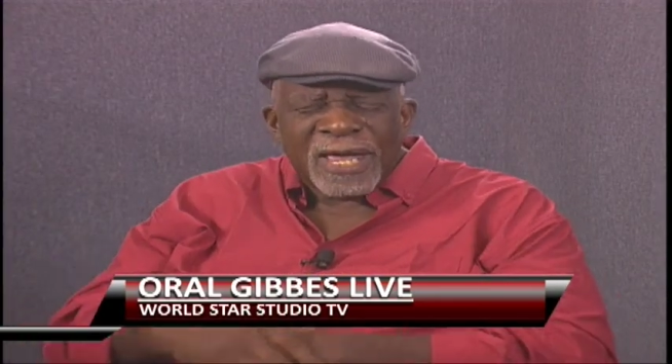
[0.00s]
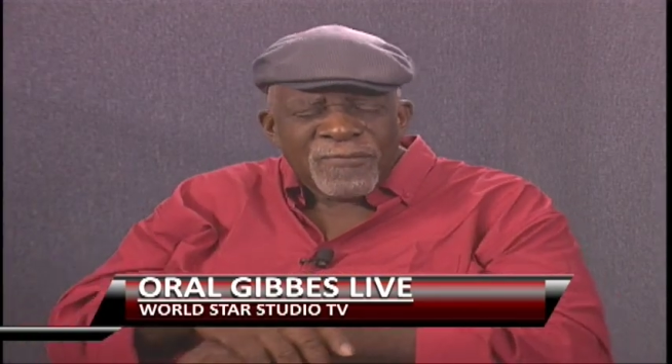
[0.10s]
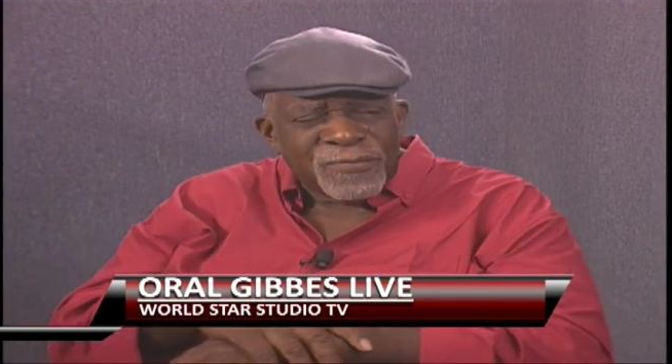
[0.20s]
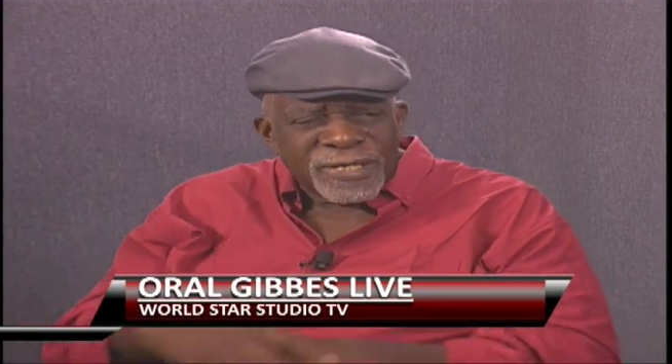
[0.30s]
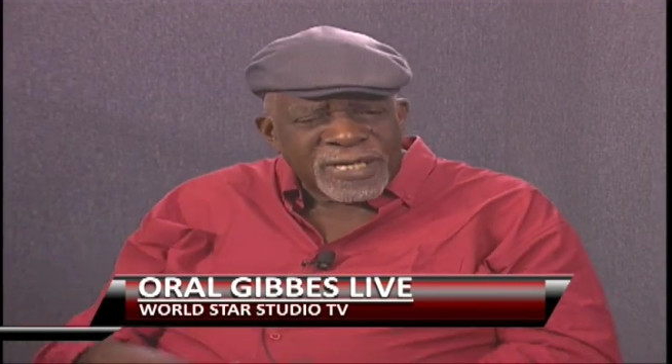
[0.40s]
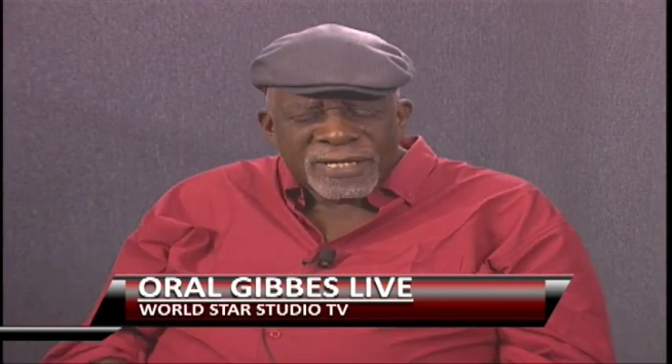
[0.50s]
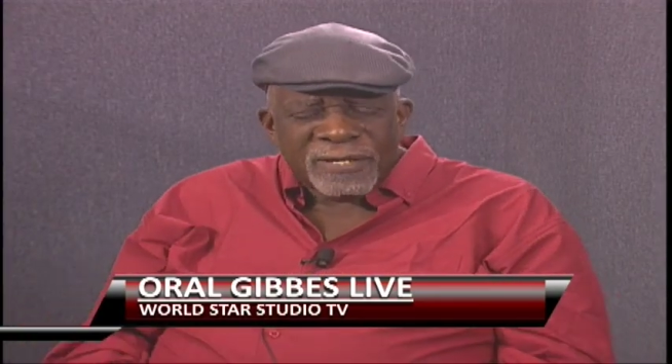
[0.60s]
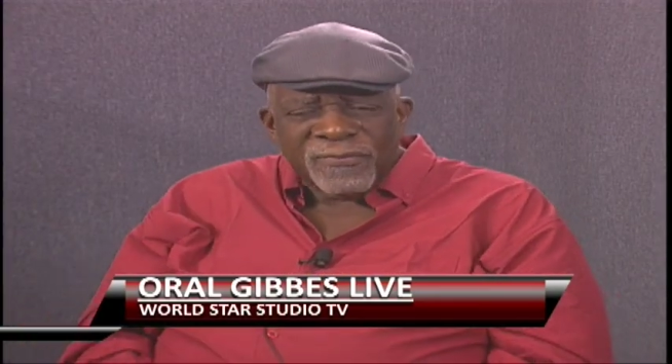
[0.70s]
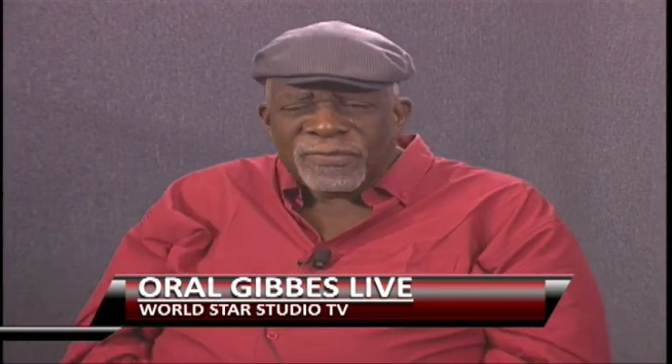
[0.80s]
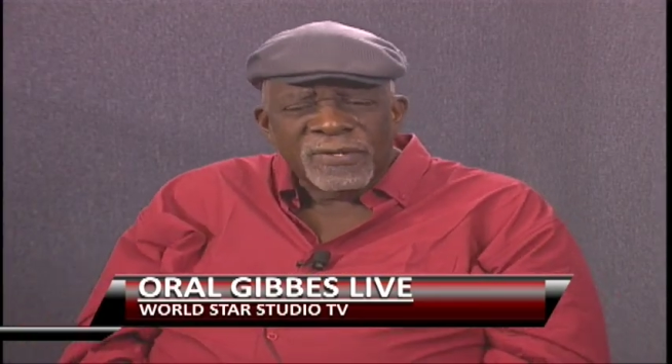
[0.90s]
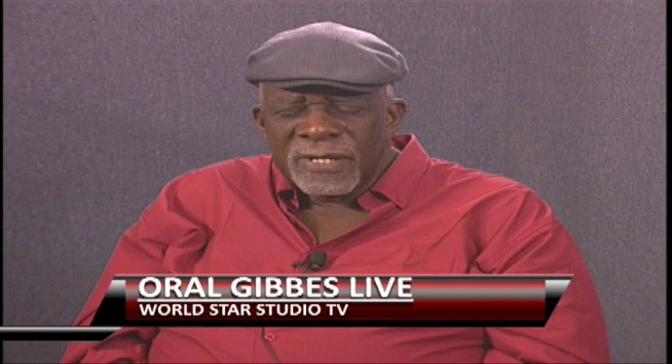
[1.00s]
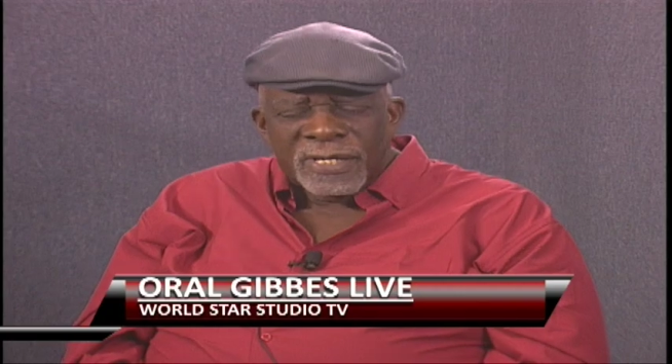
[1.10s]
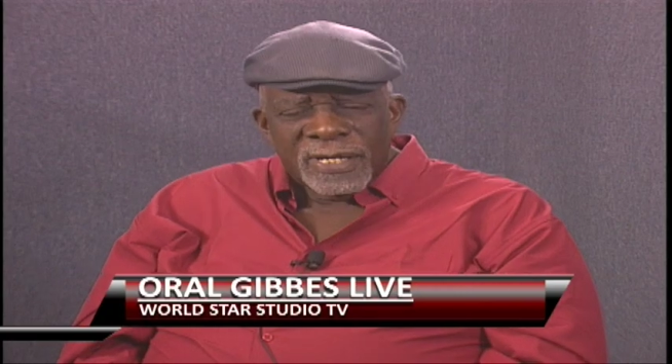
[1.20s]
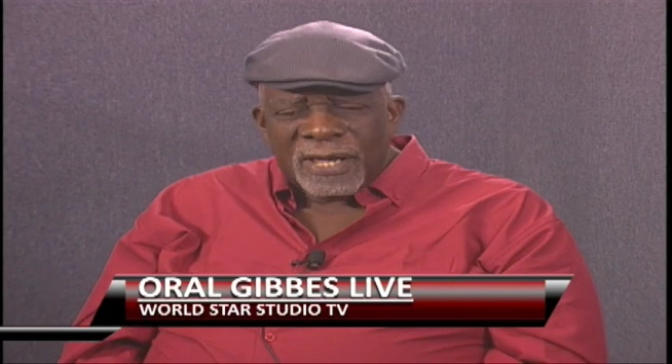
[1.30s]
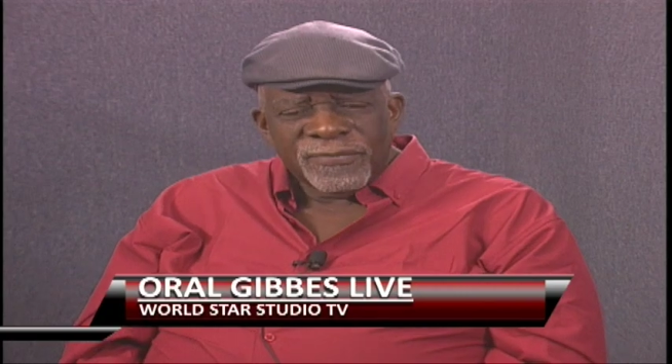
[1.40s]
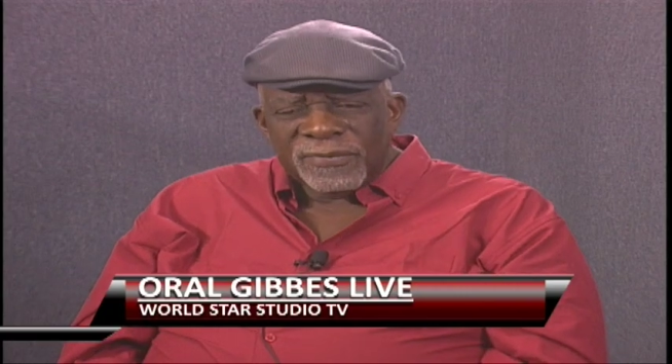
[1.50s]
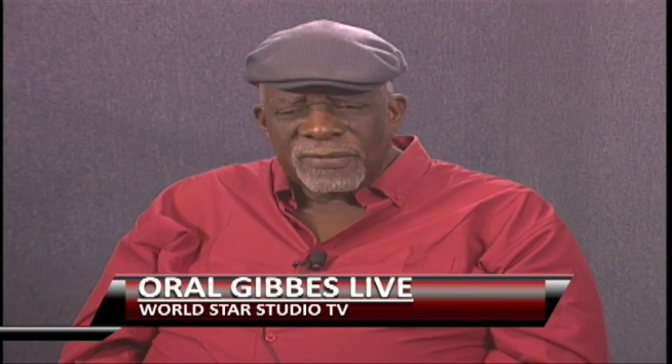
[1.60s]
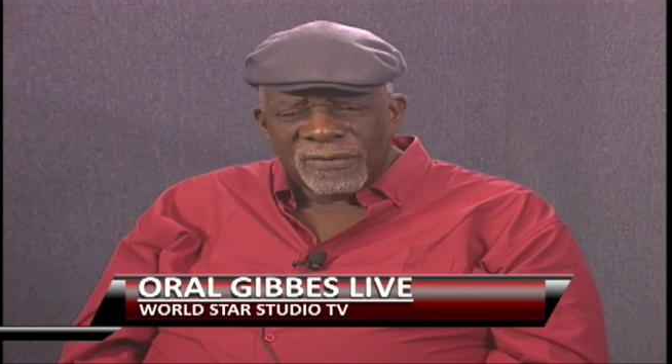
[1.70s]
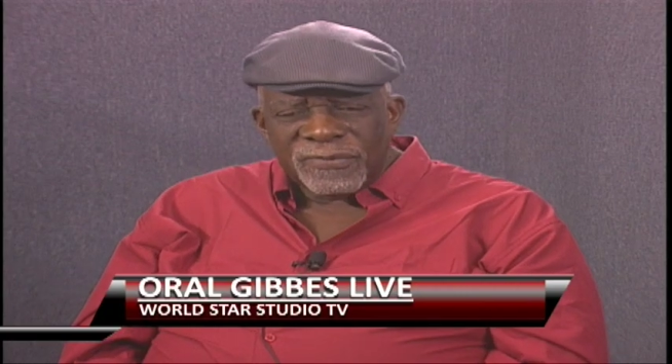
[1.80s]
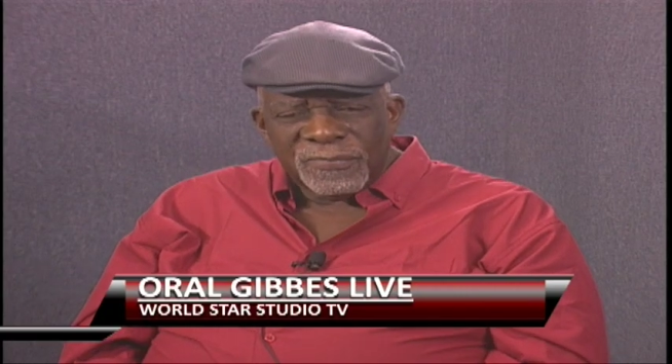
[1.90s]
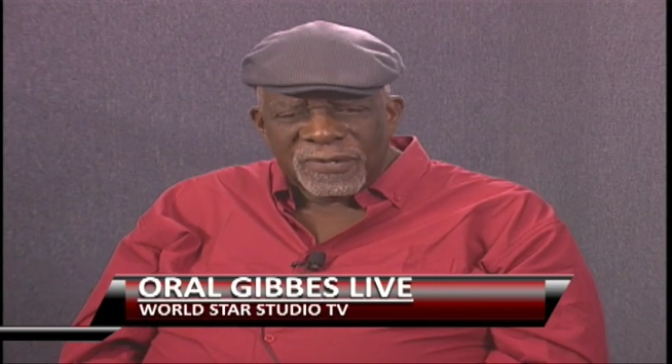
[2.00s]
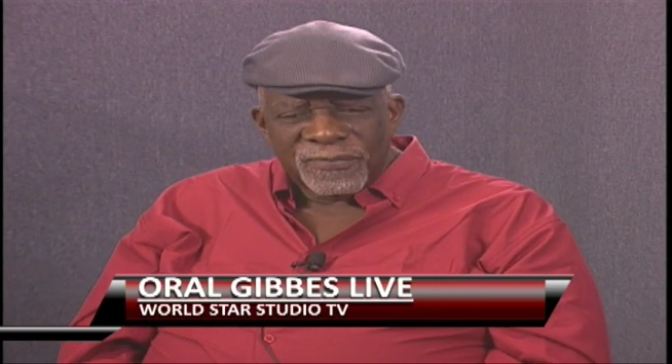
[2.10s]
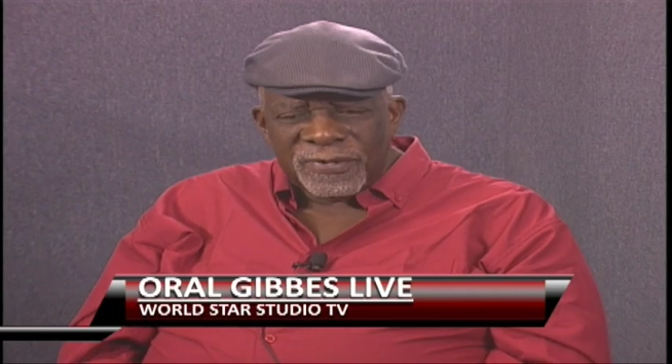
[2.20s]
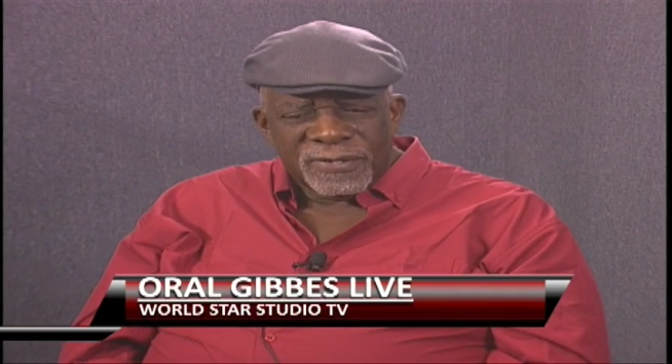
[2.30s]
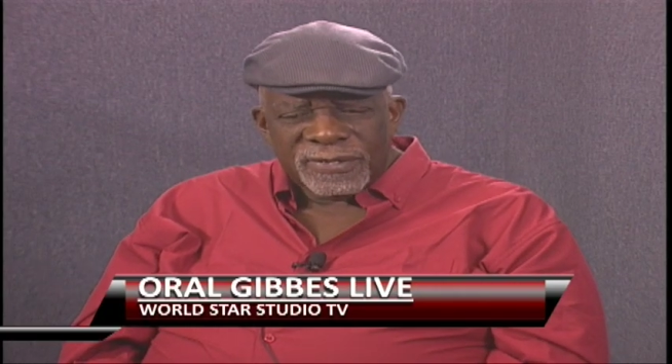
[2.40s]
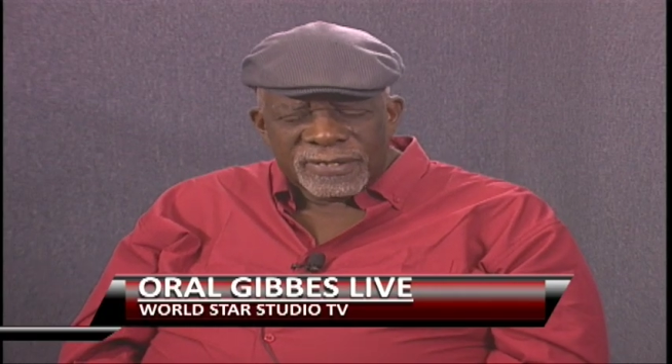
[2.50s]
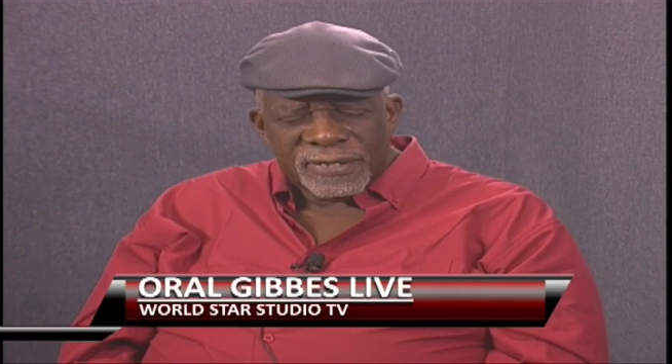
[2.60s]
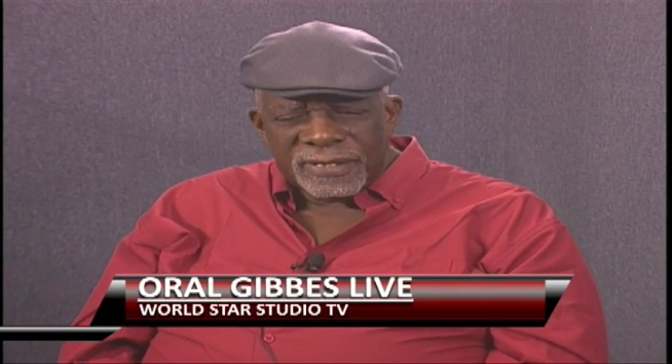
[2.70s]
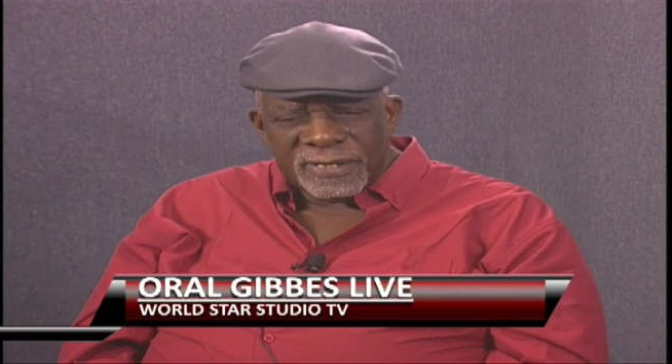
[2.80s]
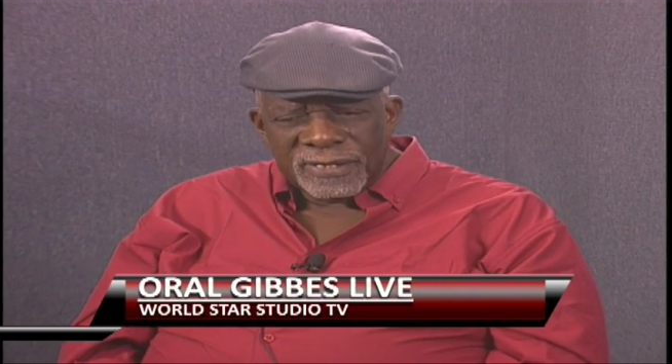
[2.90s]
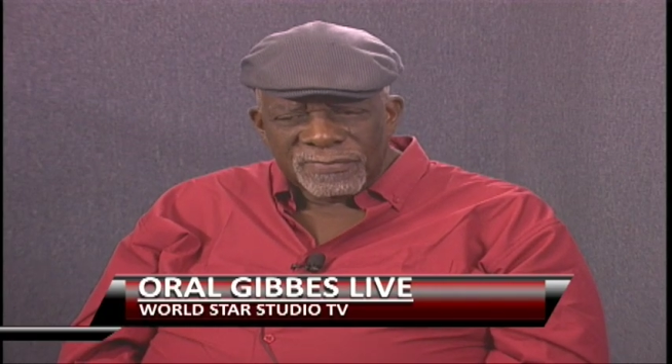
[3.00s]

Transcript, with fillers: Everything you have to have wow. to have to pay for and, and uh,